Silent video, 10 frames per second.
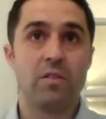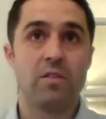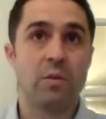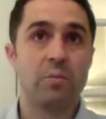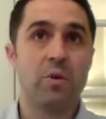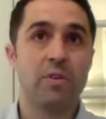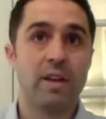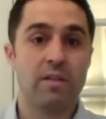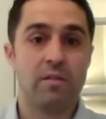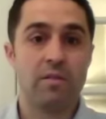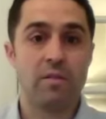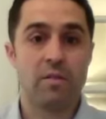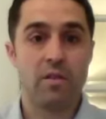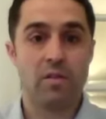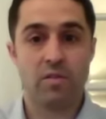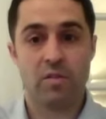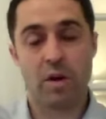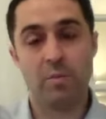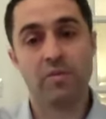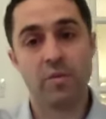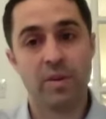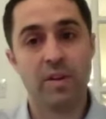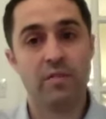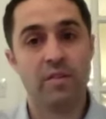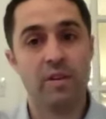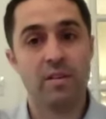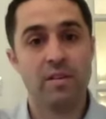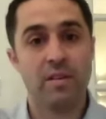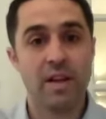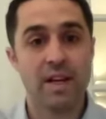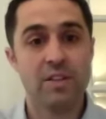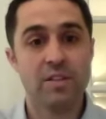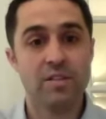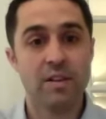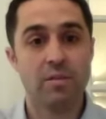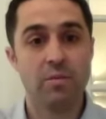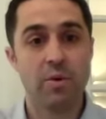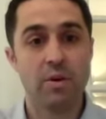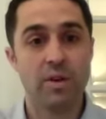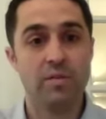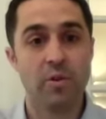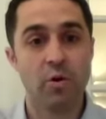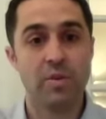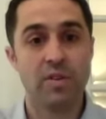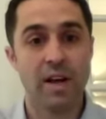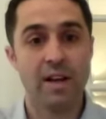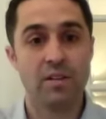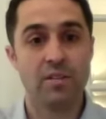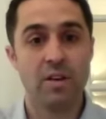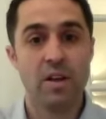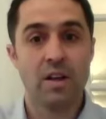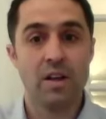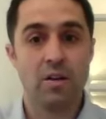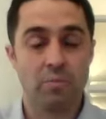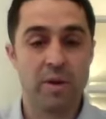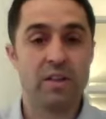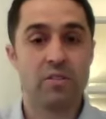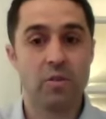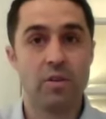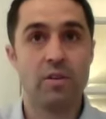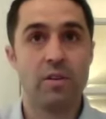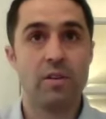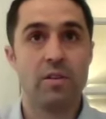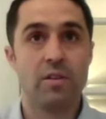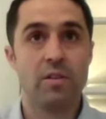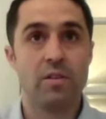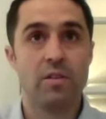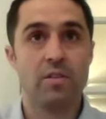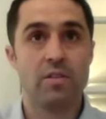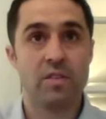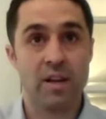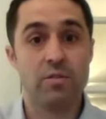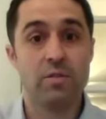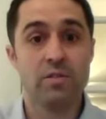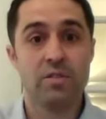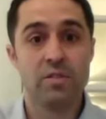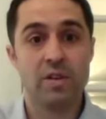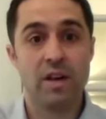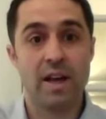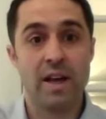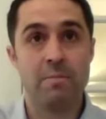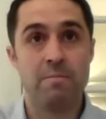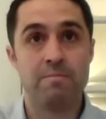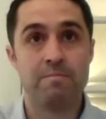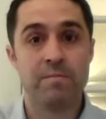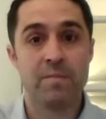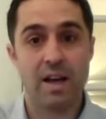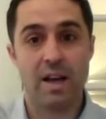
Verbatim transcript: somebody coming from a different agency. We, we've always hired based on skills um,